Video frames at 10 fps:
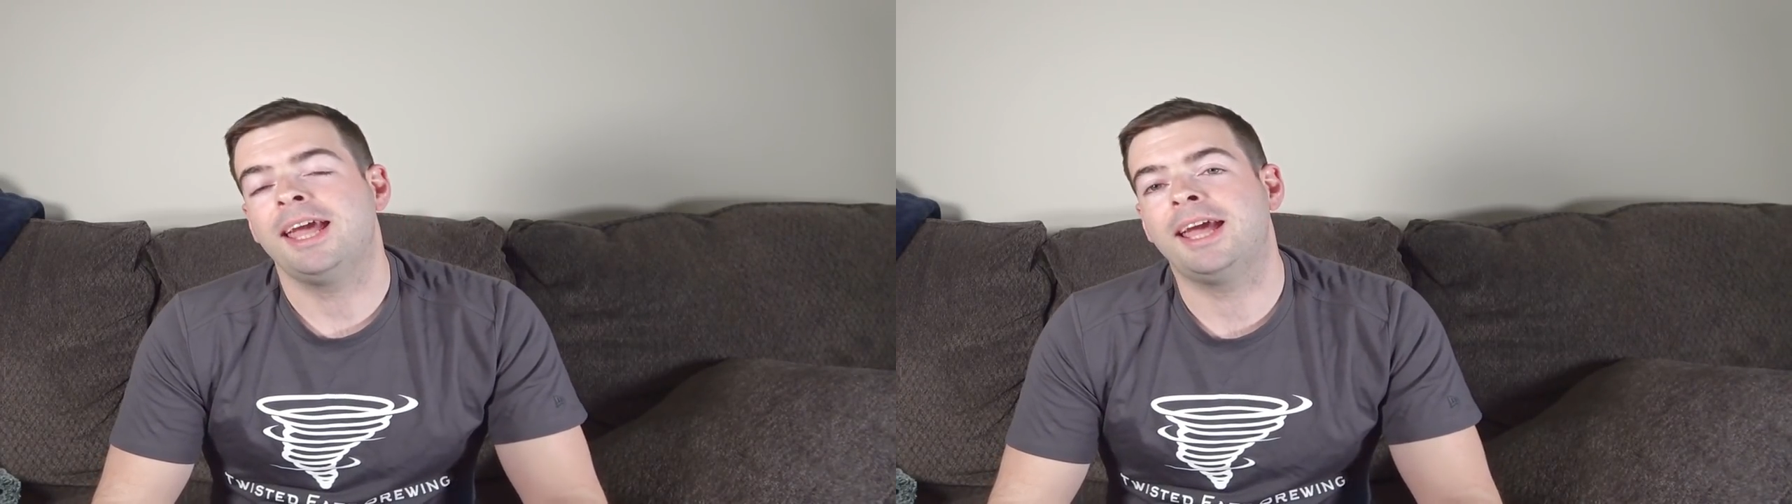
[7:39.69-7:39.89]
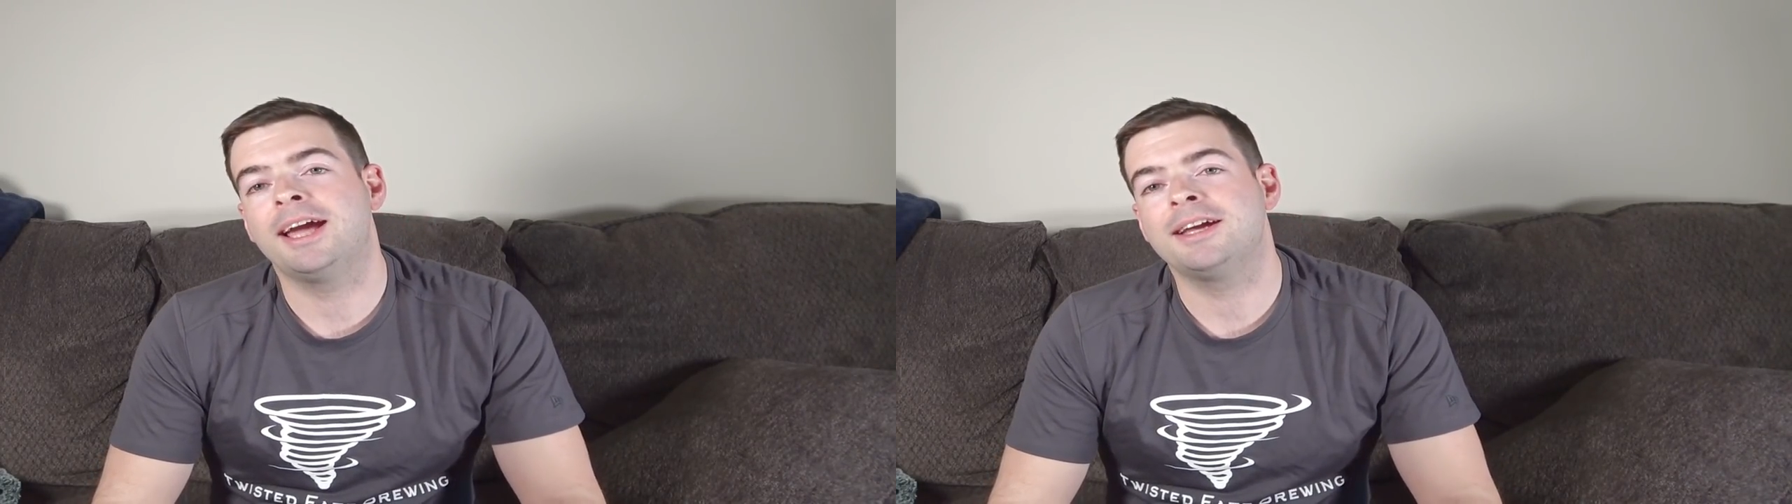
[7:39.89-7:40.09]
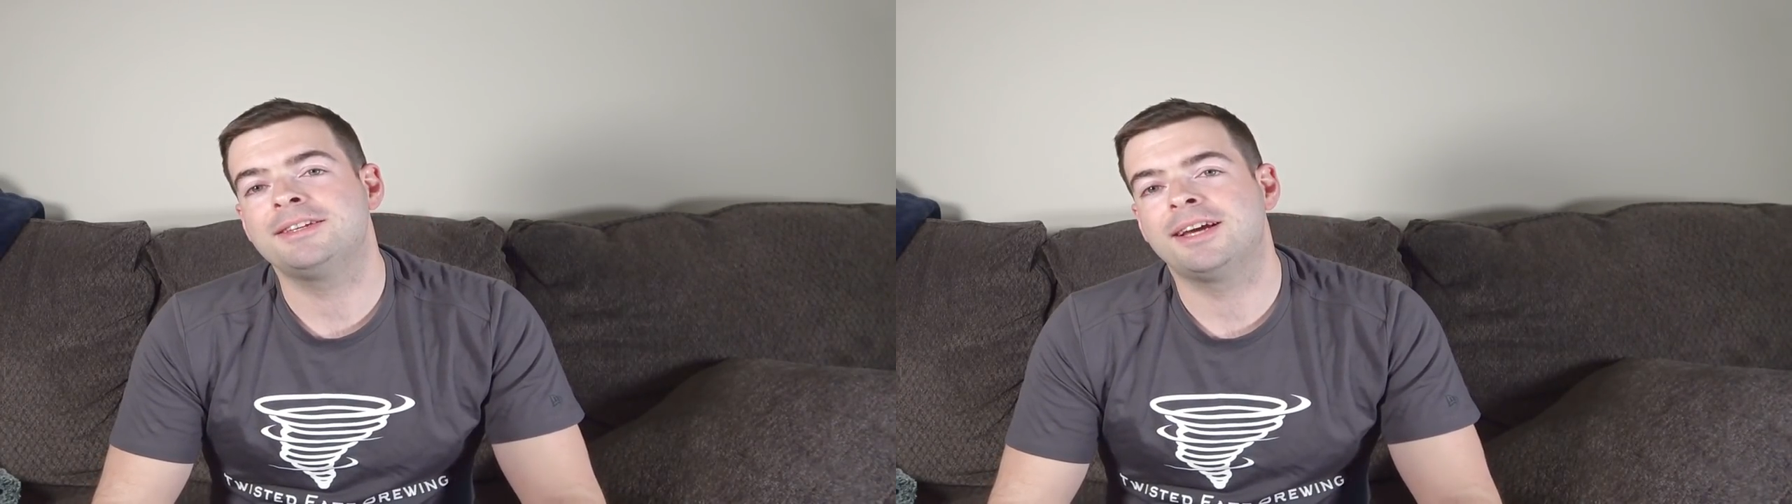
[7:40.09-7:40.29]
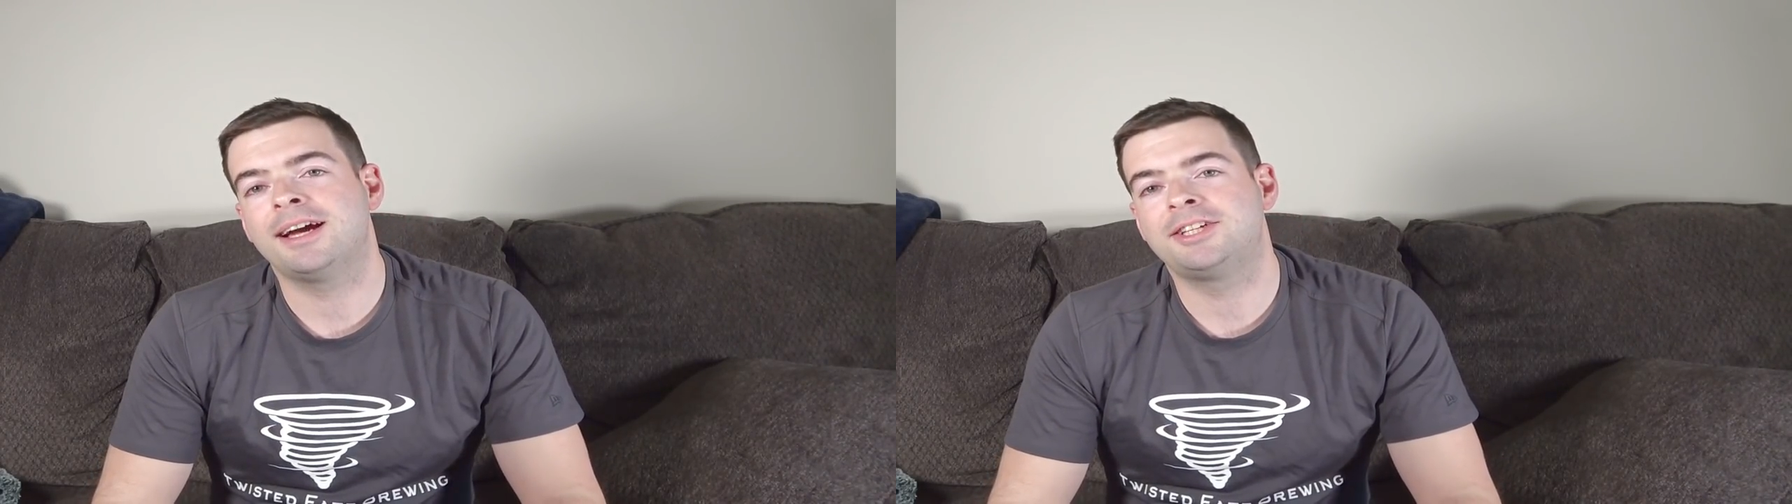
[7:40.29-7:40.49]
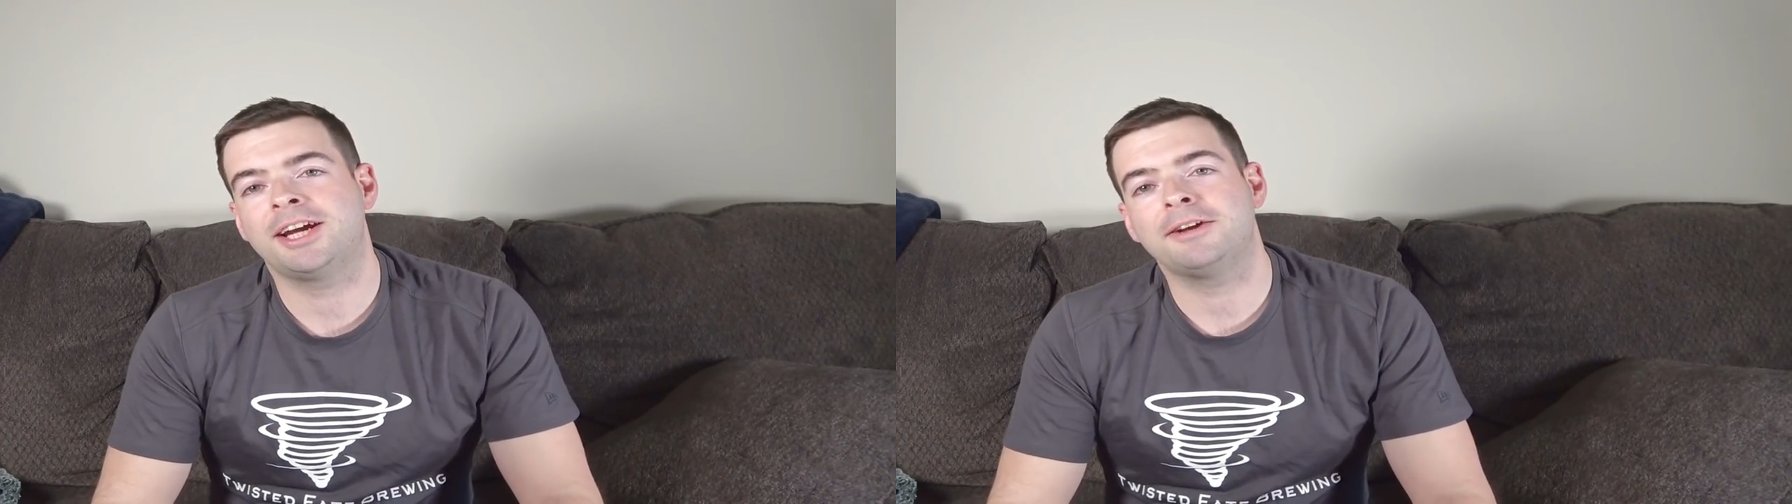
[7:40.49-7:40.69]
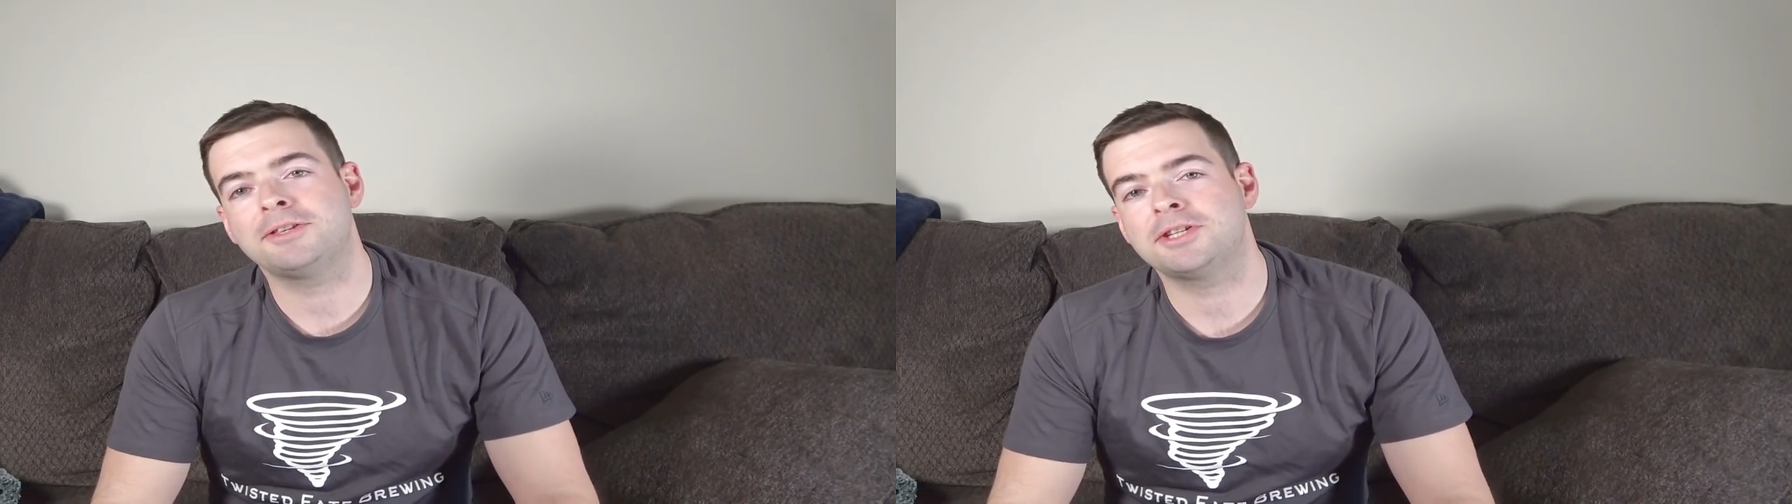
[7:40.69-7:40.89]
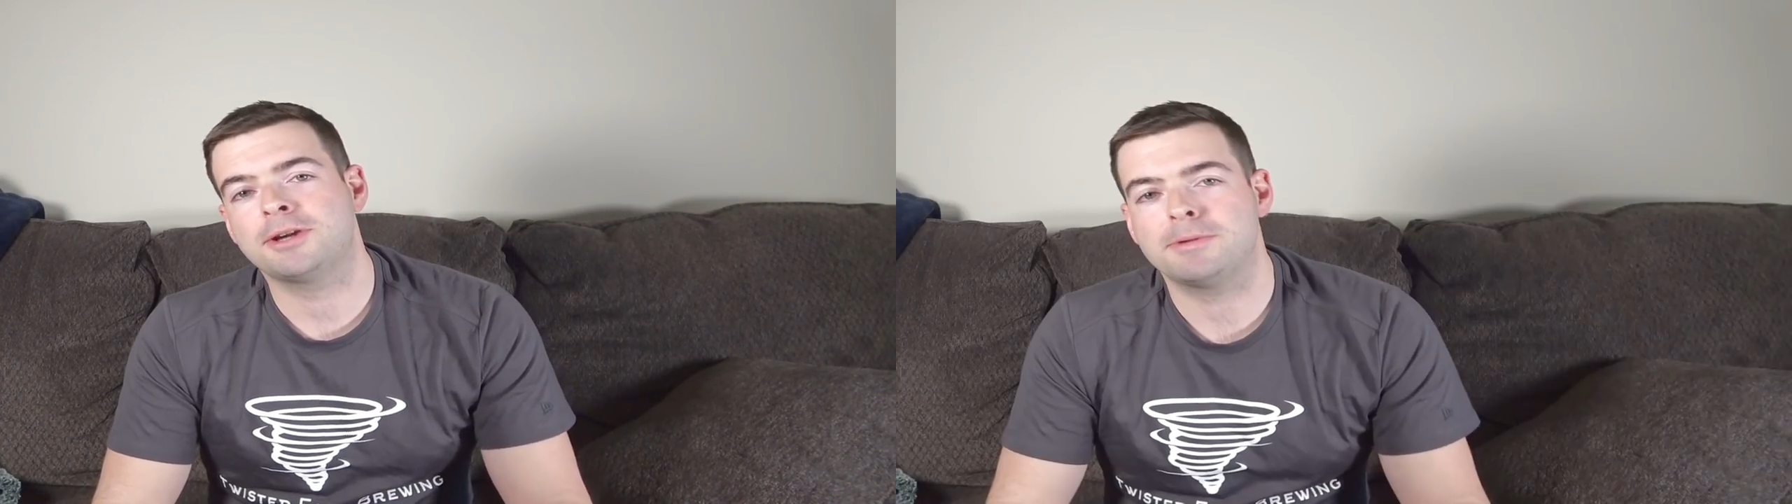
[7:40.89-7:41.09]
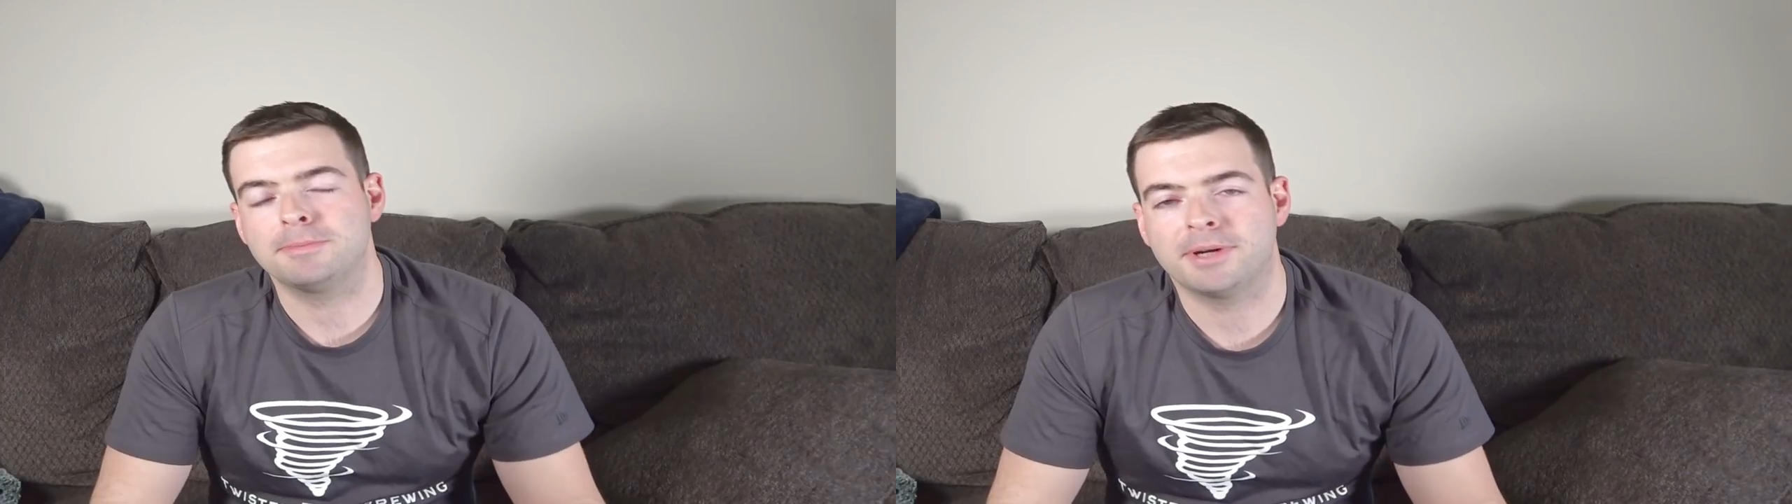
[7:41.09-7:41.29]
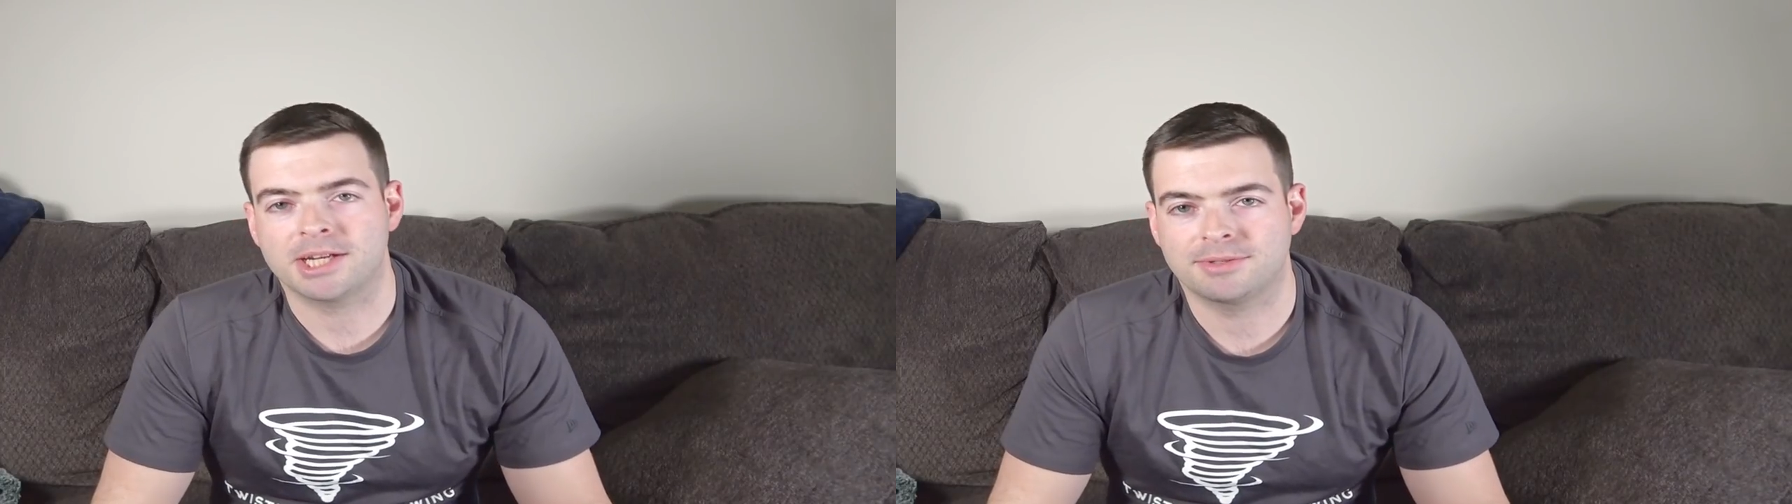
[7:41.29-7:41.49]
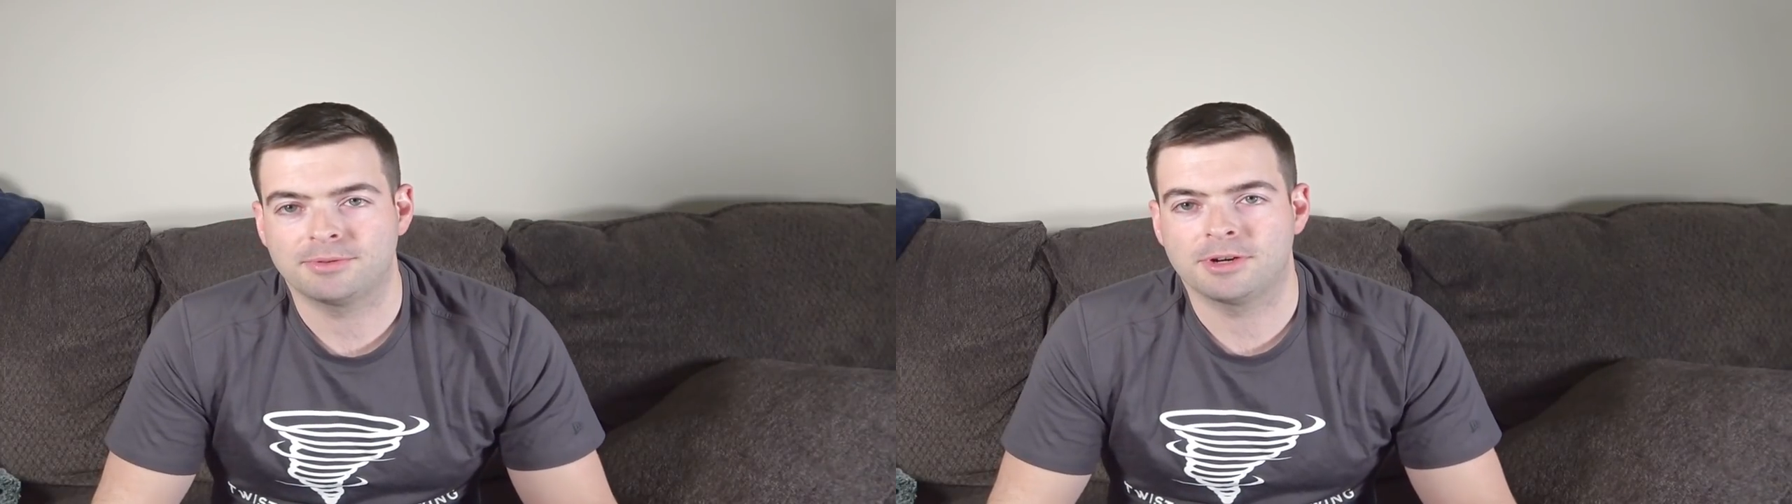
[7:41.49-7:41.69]
and uh, check out the description
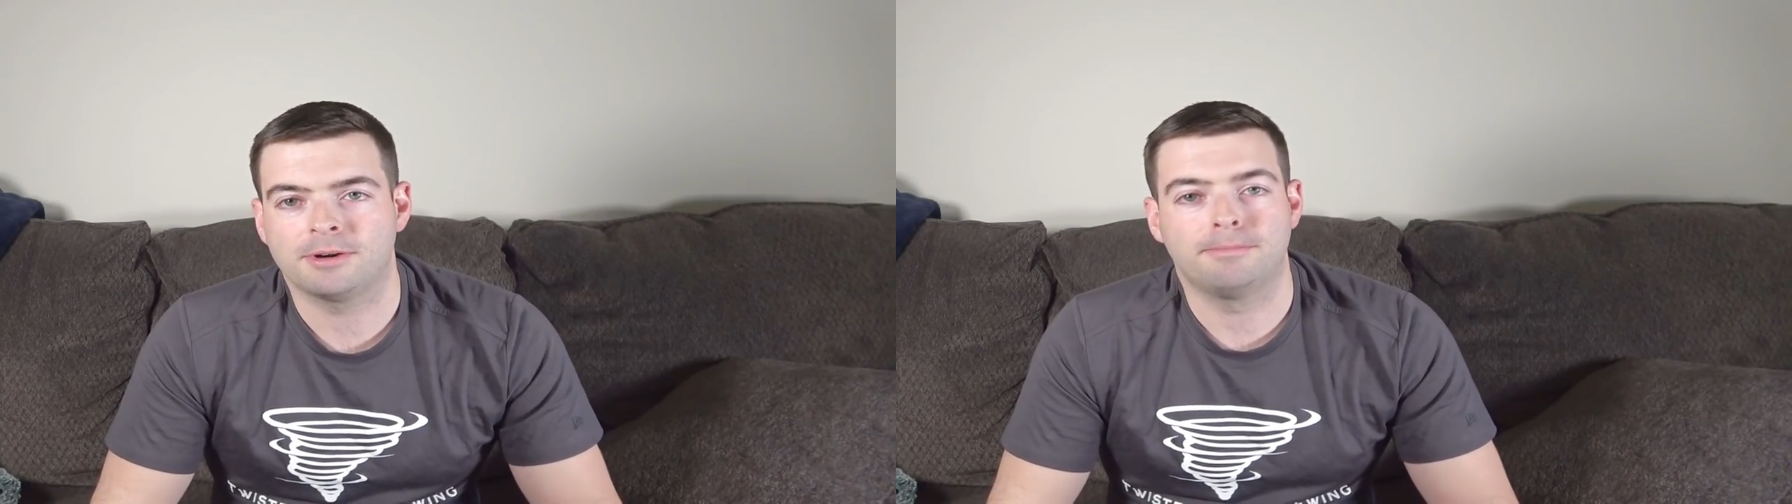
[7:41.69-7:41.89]
box for